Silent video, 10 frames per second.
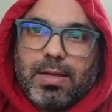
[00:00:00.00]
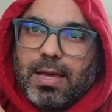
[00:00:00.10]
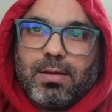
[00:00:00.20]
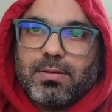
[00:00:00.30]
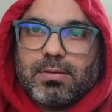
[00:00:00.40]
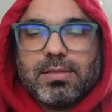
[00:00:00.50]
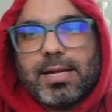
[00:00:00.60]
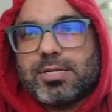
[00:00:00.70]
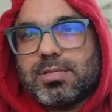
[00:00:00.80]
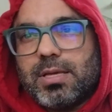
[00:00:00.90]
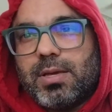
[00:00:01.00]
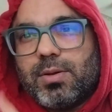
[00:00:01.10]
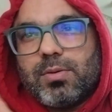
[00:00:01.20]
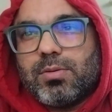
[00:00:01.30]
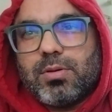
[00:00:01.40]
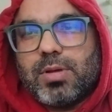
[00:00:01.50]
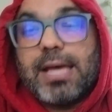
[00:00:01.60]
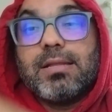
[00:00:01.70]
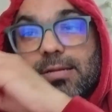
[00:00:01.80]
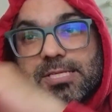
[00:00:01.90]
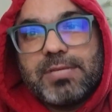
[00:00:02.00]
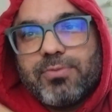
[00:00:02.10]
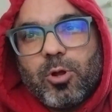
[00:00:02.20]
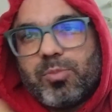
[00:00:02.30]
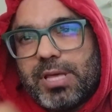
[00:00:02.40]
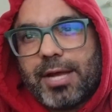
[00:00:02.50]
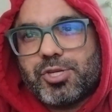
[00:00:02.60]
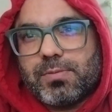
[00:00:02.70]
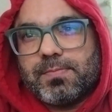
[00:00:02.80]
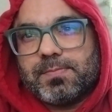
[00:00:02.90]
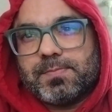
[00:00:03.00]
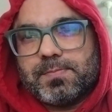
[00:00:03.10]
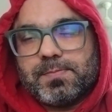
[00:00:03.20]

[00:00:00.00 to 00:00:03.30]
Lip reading: Yeah, that's the, and the receiver of the action.